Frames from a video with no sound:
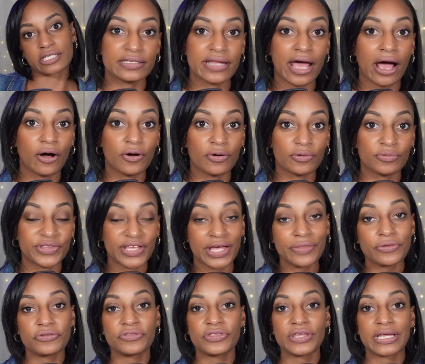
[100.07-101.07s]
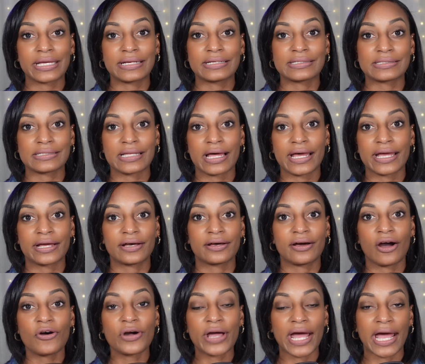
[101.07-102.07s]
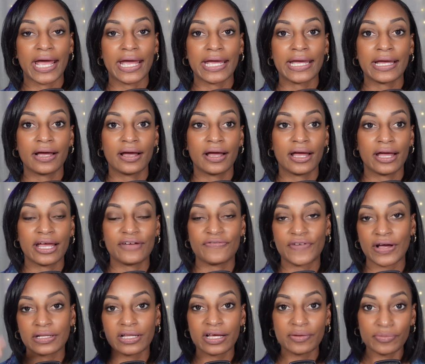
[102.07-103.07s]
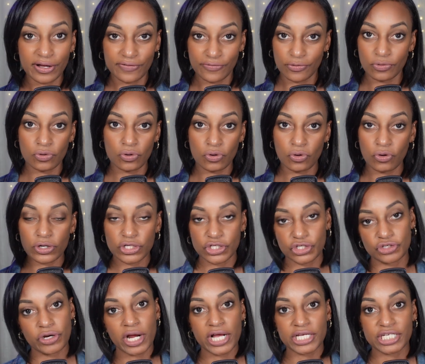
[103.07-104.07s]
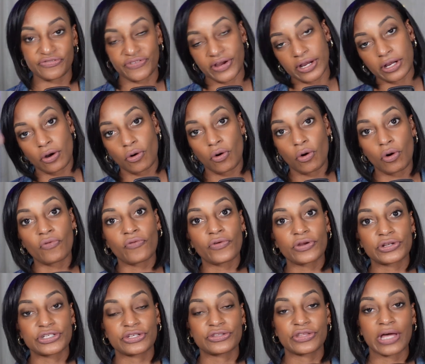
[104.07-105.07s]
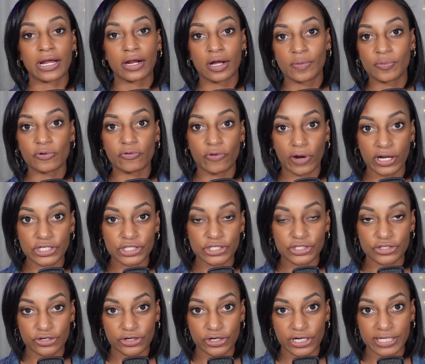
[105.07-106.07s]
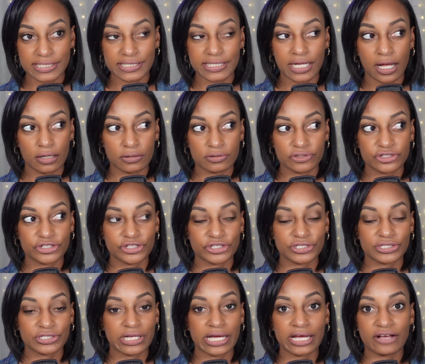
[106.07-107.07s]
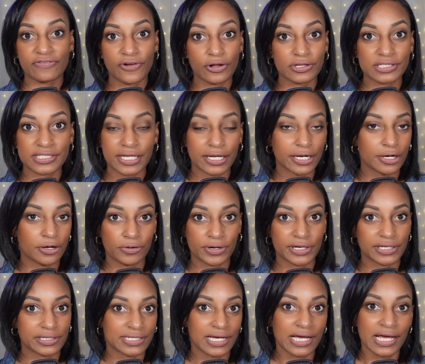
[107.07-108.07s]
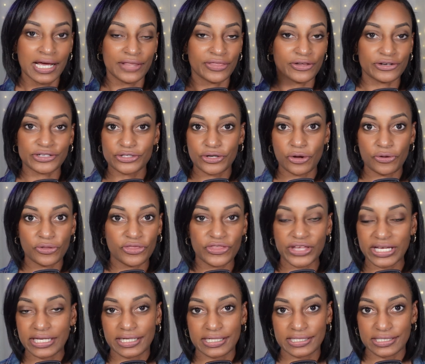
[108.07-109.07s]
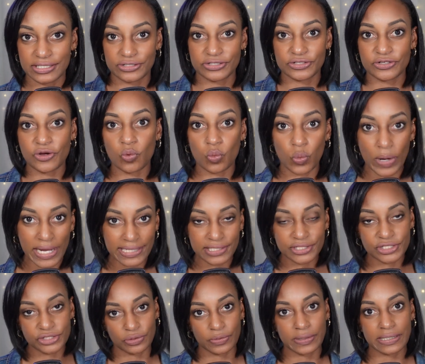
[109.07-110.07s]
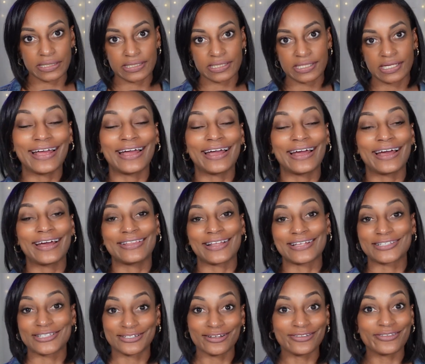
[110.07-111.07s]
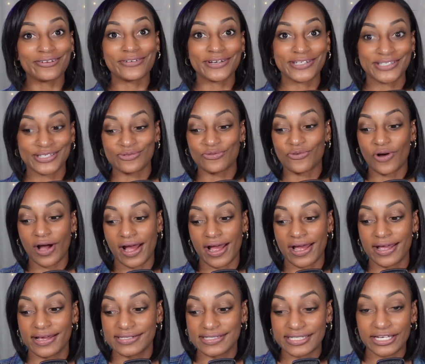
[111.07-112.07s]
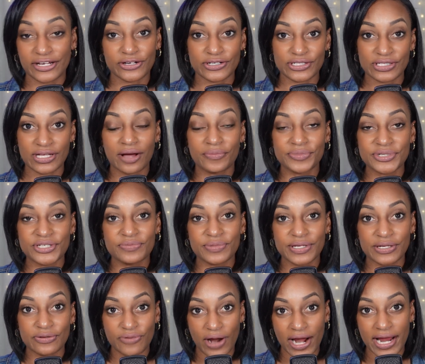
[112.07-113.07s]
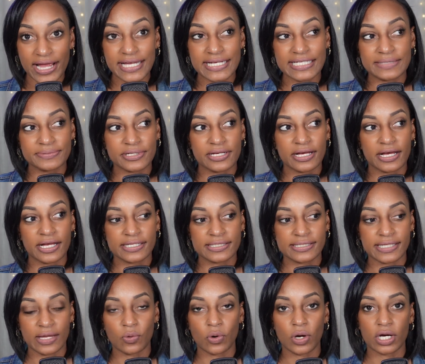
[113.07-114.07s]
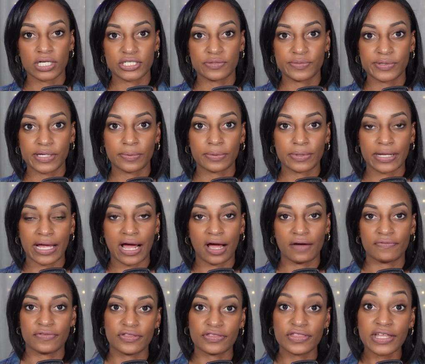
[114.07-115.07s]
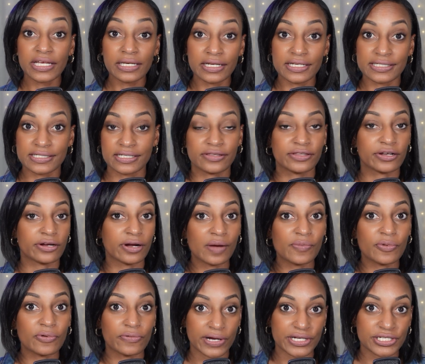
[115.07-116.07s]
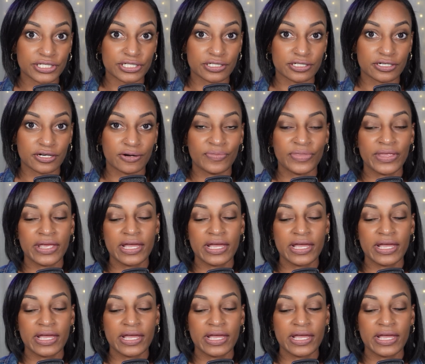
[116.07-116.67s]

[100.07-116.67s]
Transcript: Now, the other thing is okay, if I let my vocal cords stretch, if I go over to that upper register, it sounds just like falsetto and there's no thickness, there's no weight to it. And that's another reason why singers come to me, right? Is because they want to be able to have the thickness in their upper register.